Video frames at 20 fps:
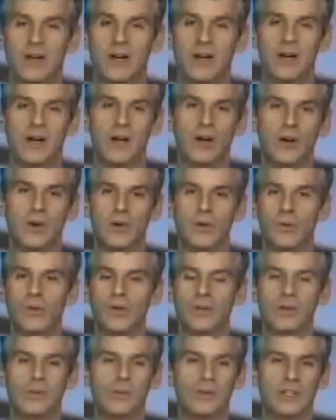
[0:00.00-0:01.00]
Oh,
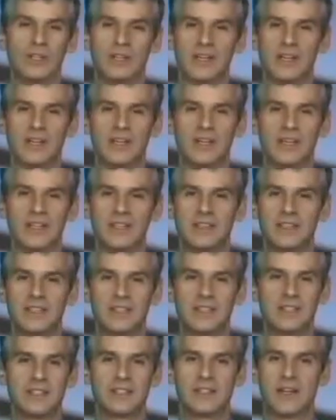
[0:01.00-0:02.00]
well, again, this
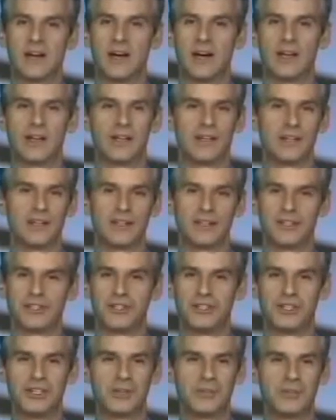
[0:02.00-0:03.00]
is not a
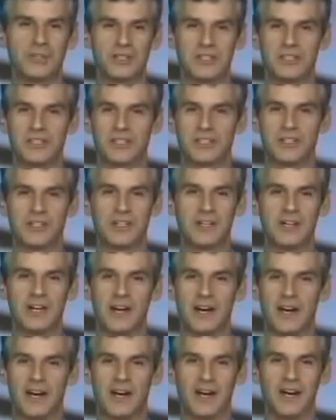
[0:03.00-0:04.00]
legitimate
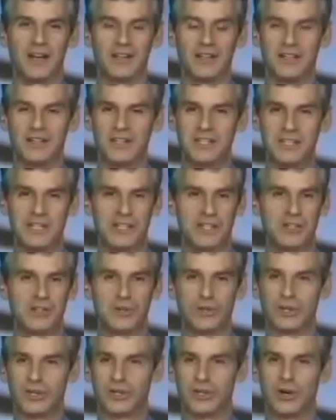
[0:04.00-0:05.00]
need
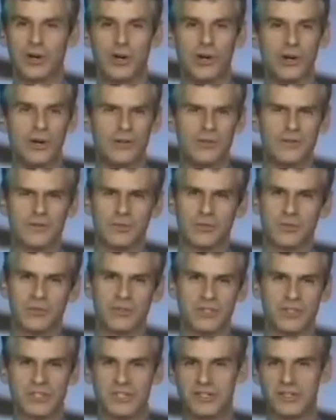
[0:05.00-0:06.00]
or call for
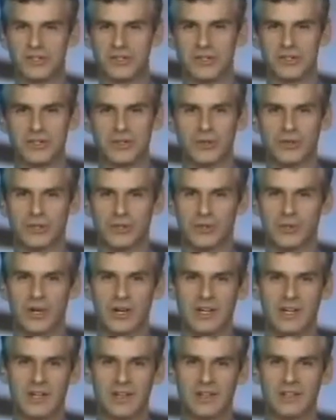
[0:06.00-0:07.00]
procedures or
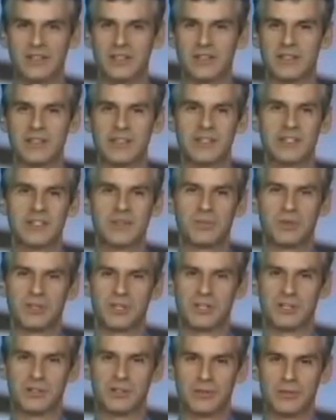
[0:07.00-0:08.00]
training. This is
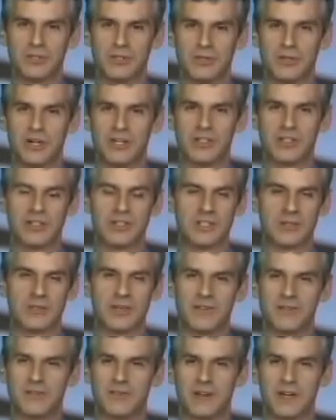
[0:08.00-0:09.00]
political obstructionism,
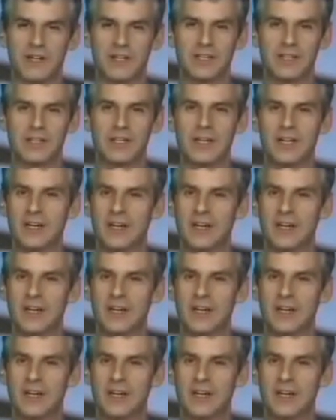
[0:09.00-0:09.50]
and frankly,